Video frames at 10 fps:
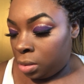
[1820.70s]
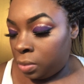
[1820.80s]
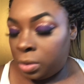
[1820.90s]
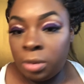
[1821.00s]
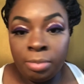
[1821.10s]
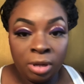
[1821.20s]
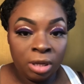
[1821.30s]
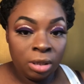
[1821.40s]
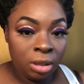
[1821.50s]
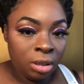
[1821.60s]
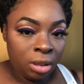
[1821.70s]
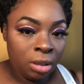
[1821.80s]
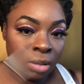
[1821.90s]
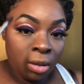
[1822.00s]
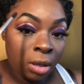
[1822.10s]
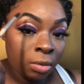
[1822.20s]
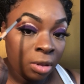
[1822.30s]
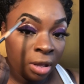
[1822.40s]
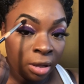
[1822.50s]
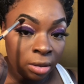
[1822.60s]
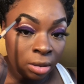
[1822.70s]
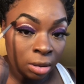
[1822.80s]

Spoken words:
want to blend out that